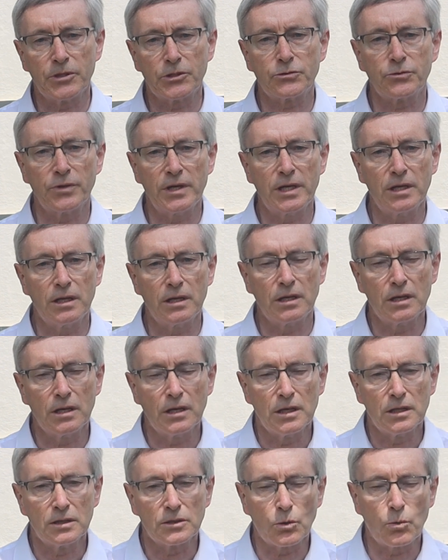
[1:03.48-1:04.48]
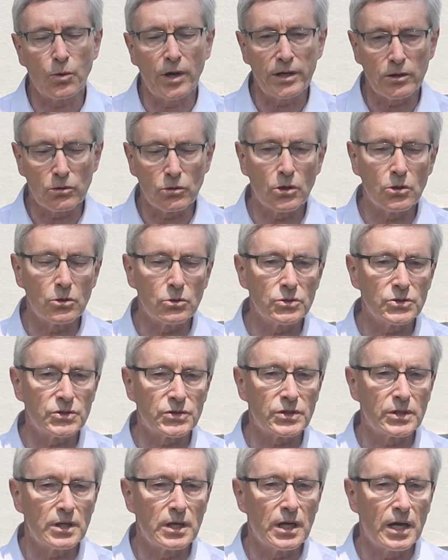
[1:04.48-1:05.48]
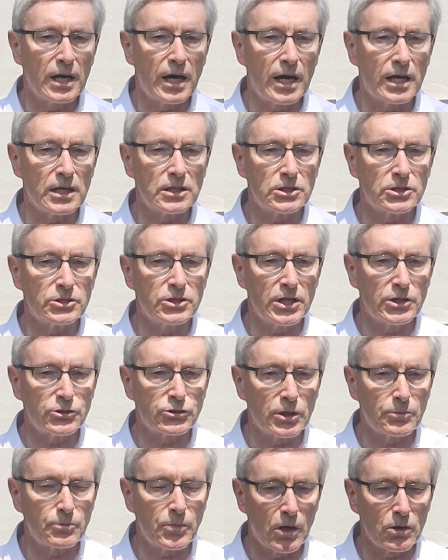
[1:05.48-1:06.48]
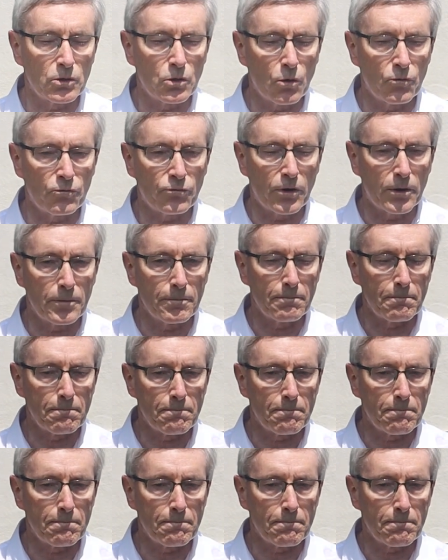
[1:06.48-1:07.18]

between the White Rose and Dietrich Bonhoeffer.